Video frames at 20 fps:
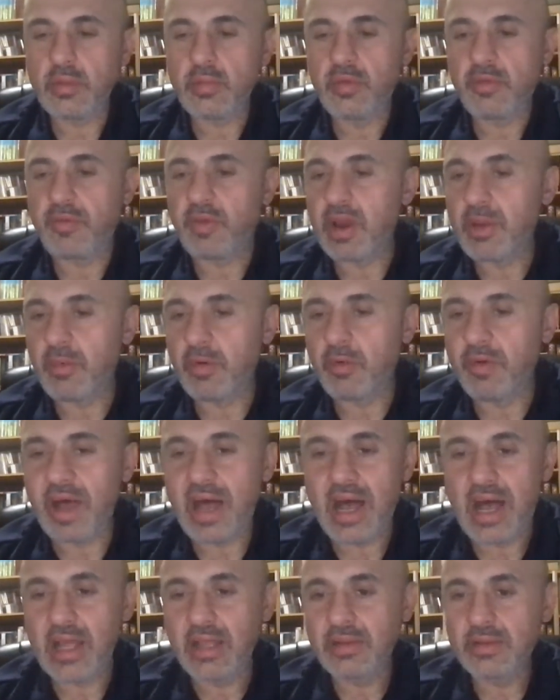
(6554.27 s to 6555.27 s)
Before I move
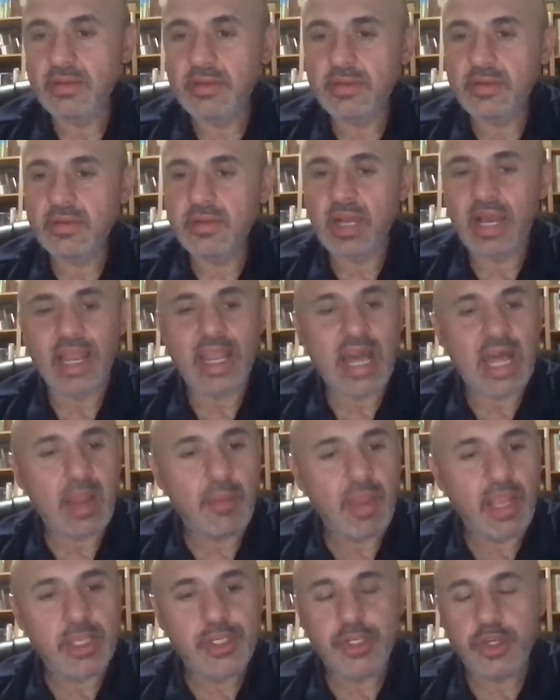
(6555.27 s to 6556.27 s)
on, I got
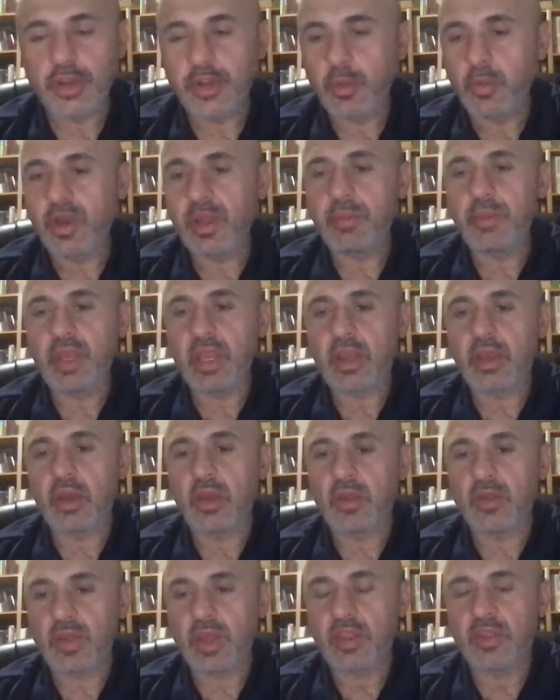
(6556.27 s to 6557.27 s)
to make sure you're with me
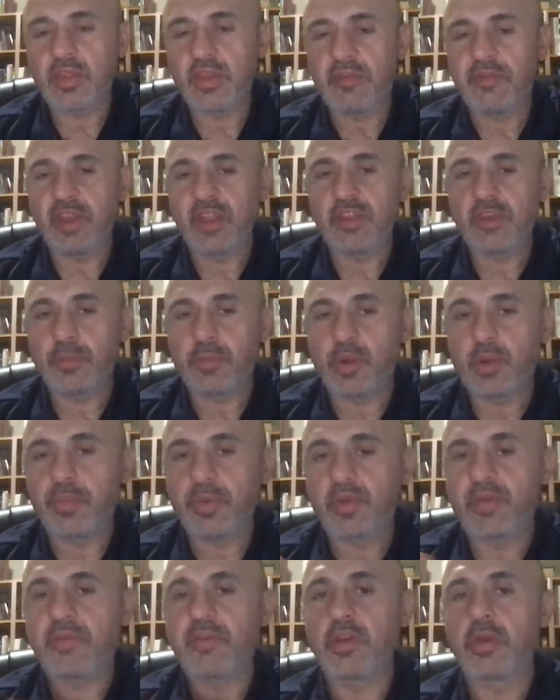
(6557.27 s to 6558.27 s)
because it defeats the
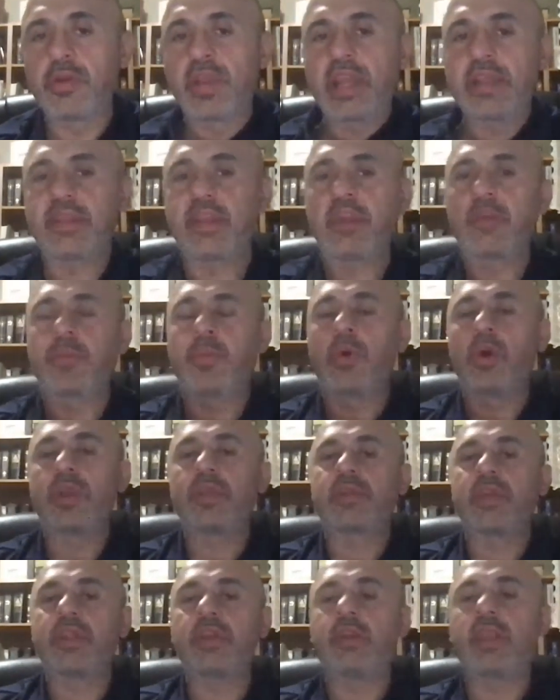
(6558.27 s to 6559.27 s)
purpose if you don't get these
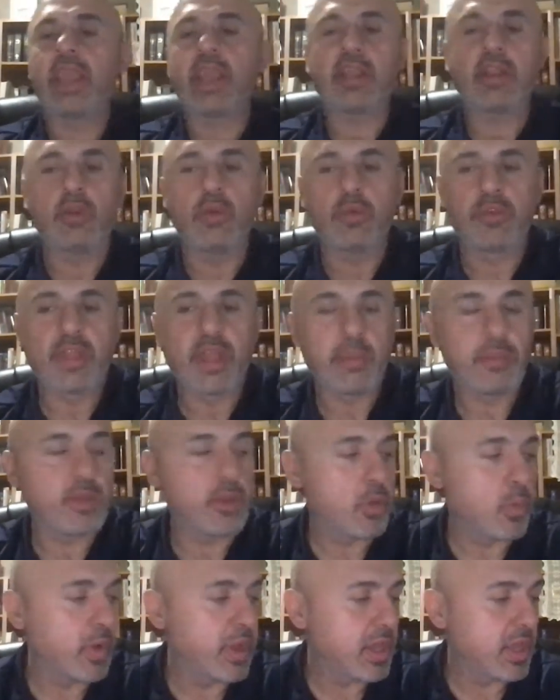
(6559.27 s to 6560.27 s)
points, and you can't use them in
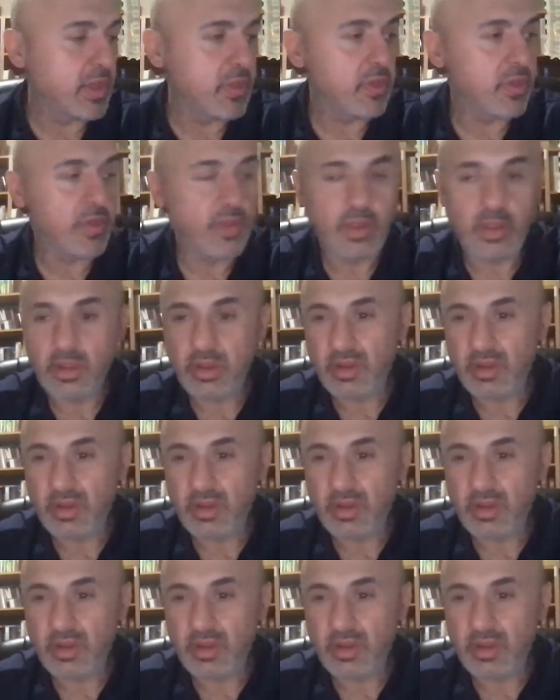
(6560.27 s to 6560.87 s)
your witness.